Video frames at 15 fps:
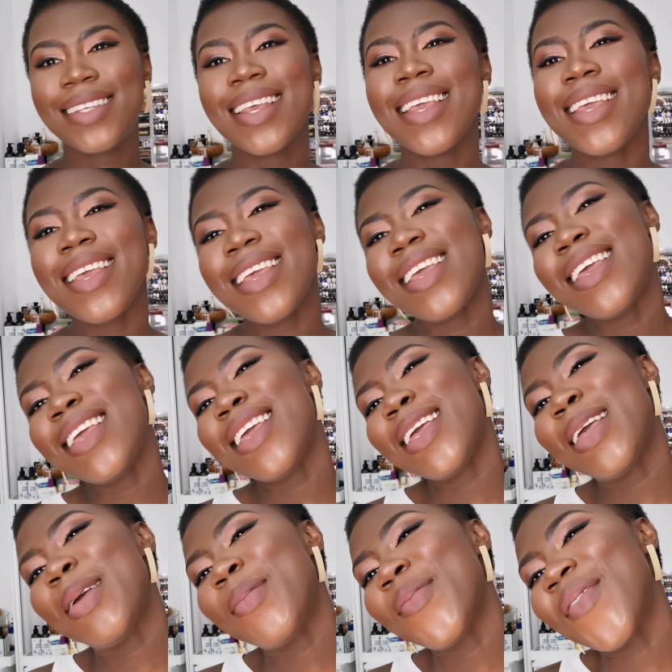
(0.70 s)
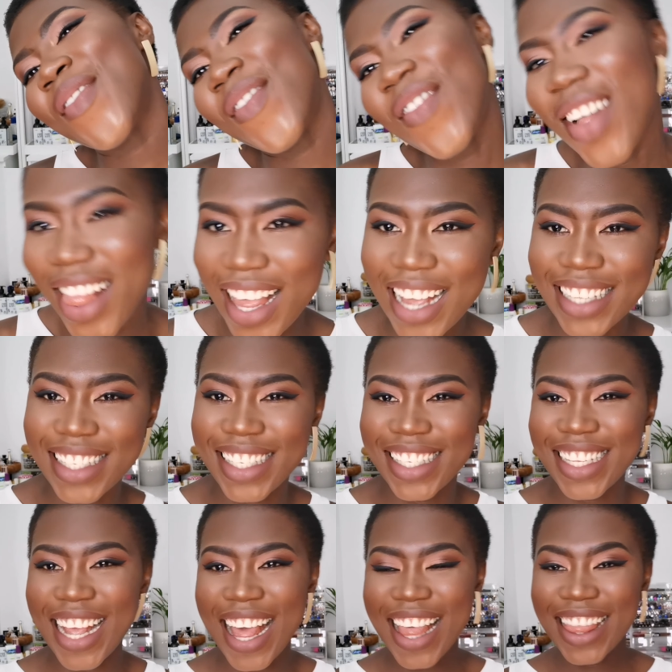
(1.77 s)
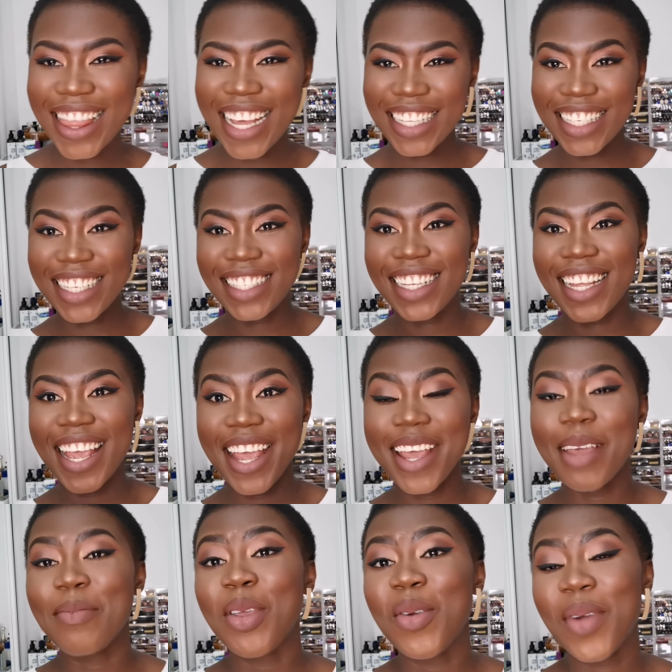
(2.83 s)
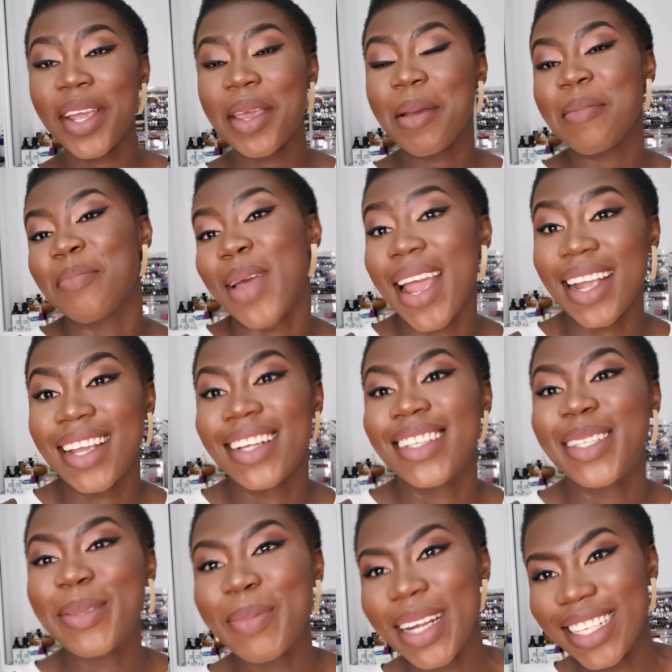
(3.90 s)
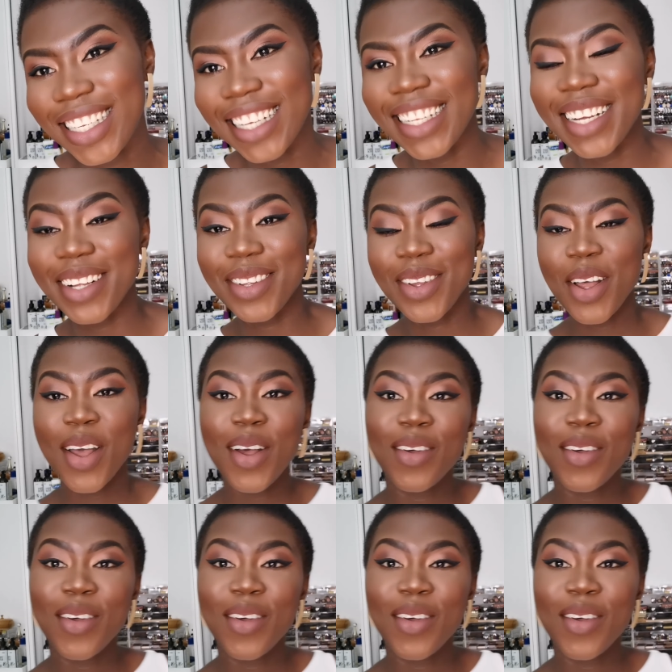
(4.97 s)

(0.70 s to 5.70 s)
Team Fullest. This is again Amy. Welcome back to my channel.